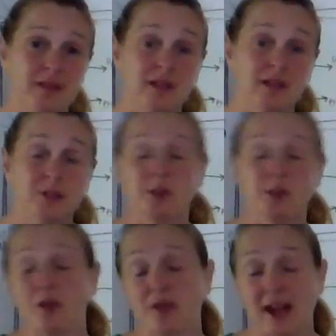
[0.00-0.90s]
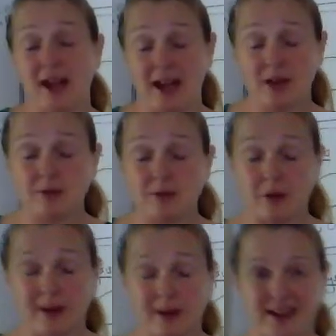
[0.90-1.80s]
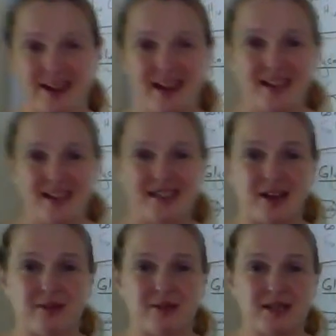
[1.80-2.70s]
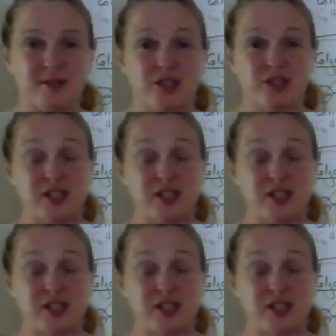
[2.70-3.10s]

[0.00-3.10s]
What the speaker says: They switch over to anaerobic cell respiration.